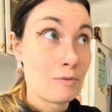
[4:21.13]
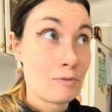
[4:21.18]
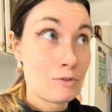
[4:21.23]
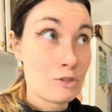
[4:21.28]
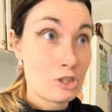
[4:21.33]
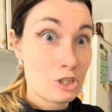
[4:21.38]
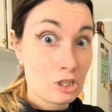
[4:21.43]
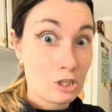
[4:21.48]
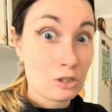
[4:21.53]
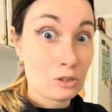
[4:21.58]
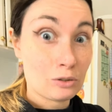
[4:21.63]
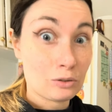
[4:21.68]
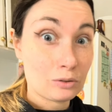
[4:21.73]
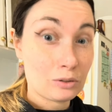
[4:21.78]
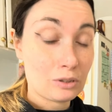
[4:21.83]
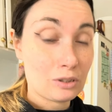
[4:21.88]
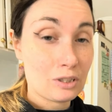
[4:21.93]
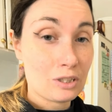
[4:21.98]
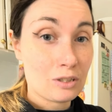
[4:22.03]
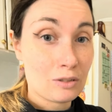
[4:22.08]
chilled
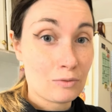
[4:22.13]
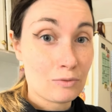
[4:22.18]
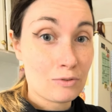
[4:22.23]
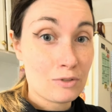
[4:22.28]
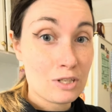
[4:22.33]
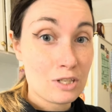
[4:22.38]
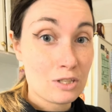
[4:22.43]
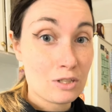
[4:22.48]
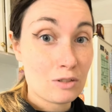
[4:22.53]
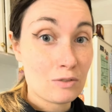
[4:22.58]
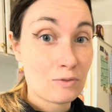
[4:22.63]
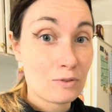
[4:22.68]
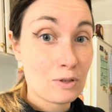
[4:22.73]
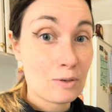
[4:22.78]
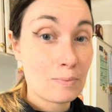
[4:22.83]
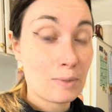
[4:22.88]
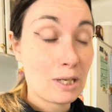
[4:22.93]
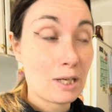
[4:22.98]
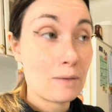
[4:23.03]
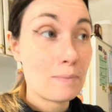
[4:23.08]
in the freezer for a
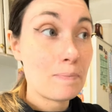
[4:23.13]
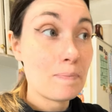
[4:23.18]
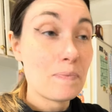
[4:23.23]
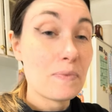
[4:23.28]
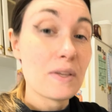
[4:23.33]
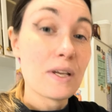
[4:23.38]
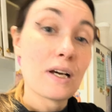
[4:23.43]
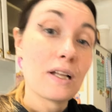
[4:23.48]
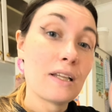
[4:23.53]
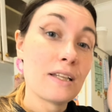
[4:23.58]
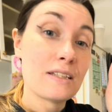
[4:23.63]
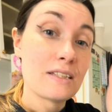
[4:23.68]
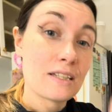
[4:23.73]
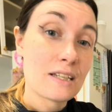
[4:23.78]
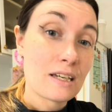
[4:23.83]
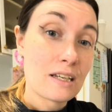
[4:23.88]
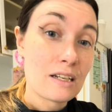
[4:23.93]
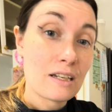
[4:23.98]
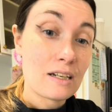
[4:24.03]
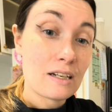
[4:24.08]
bit, I like to
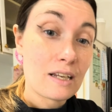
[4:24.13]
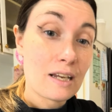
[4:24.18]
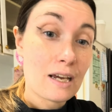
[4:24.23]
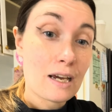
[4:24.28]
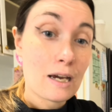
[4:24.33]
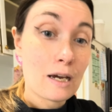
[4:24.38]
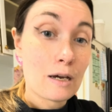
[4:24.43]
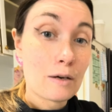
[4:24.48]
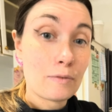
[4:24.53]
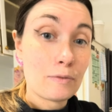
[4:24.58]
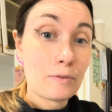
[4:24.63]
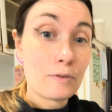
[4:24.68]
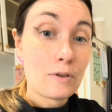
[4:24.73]
cut it in half,